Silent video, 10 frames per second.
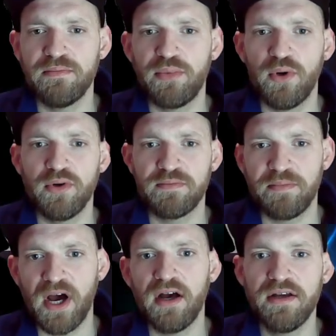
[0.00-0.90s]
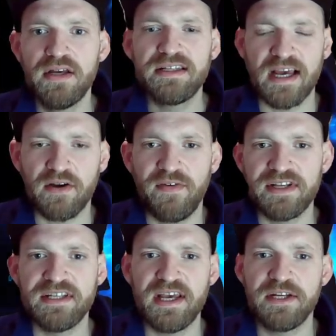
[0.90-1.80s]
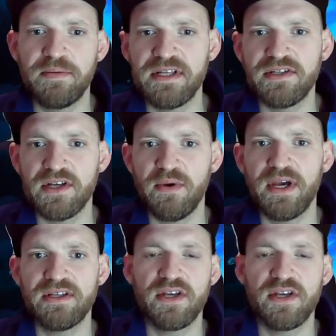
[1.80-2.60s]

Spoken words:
board, but sacrifices HP to do it.